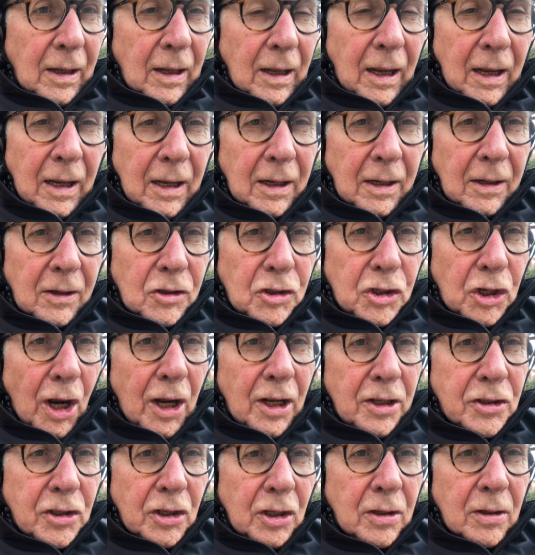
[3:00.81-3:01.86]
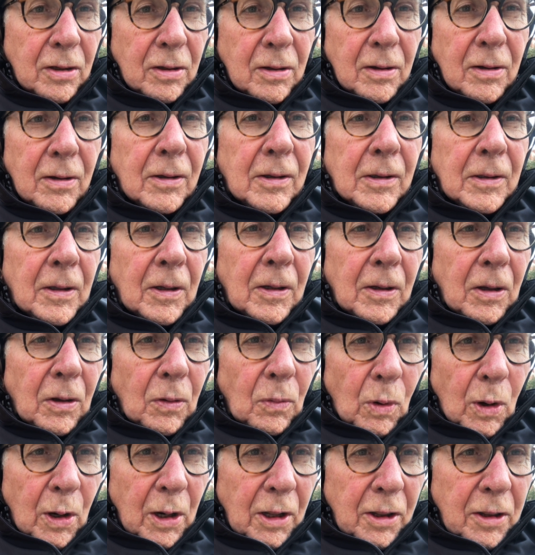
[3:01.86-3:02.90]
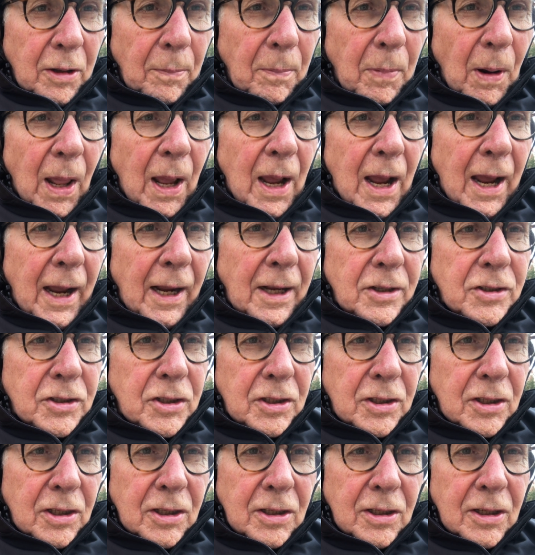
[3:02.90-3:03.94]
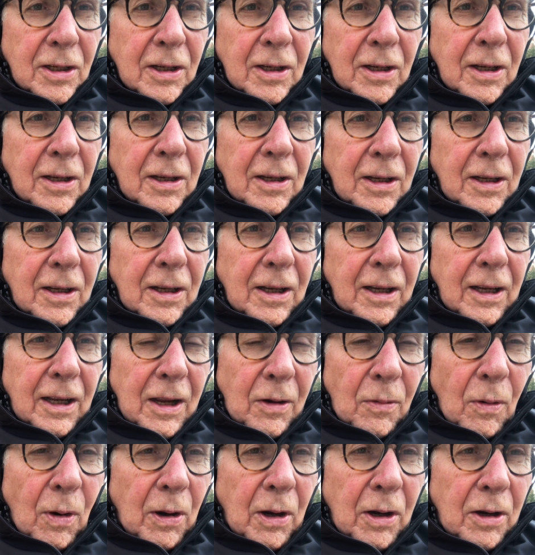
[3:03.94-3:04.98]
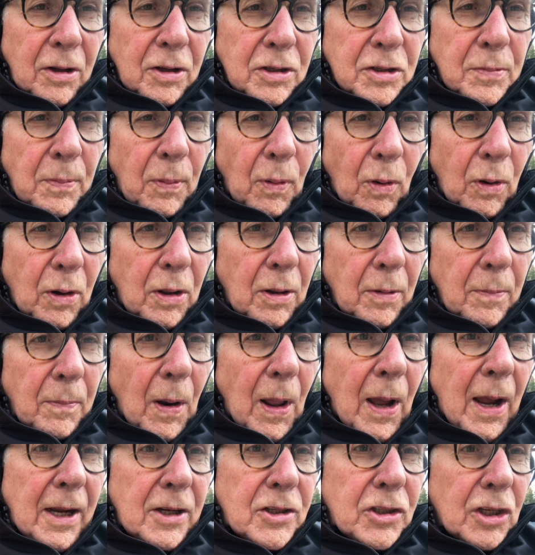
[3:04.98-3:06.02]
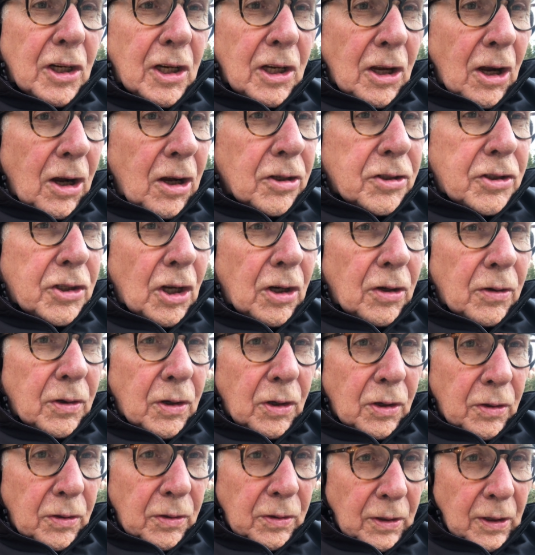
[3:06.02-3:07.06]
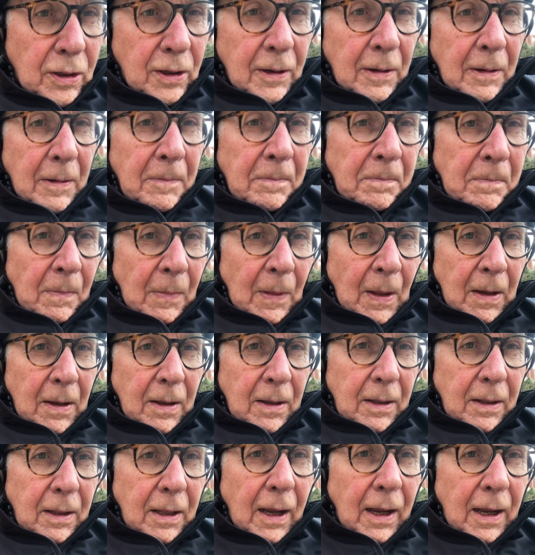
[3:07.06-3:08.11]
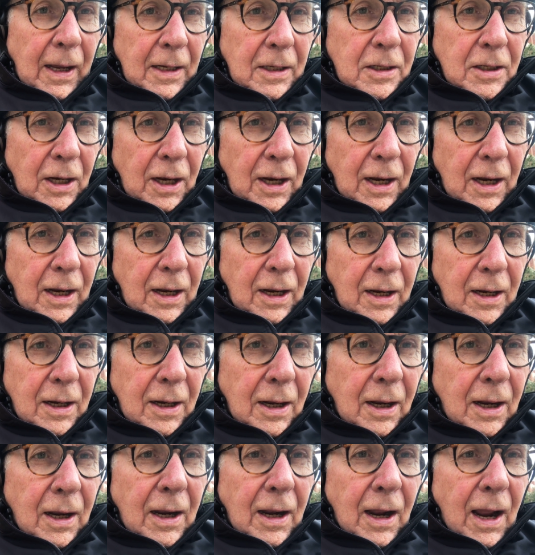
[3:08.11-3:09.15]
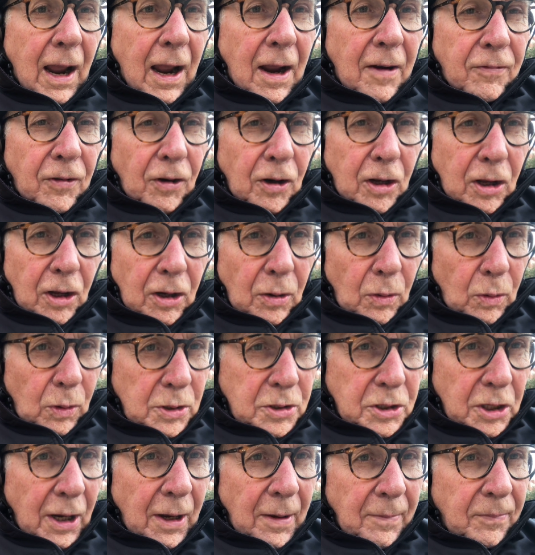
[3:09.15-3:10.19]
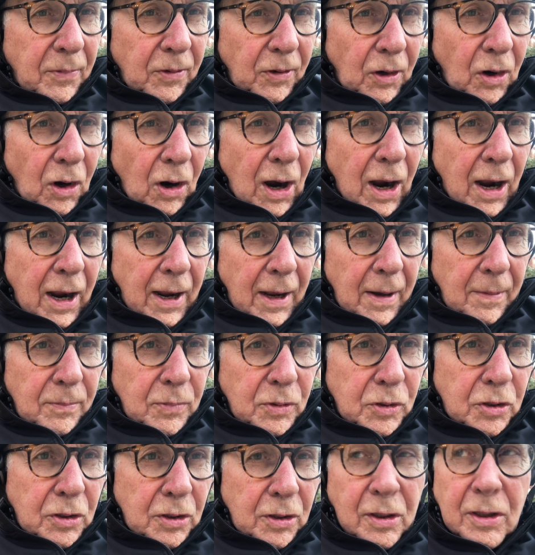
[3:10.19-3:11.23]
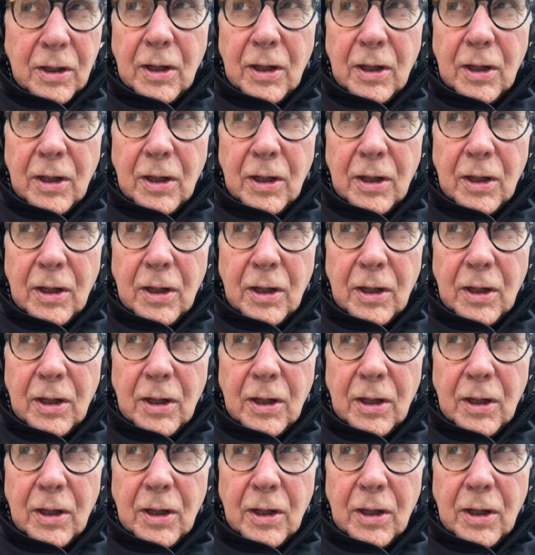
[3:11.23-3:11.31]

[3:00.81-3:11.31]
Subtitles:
And Johnson wanted the blacks. He wanted the support of the blacks, and he also knew that Africa was up for grabs,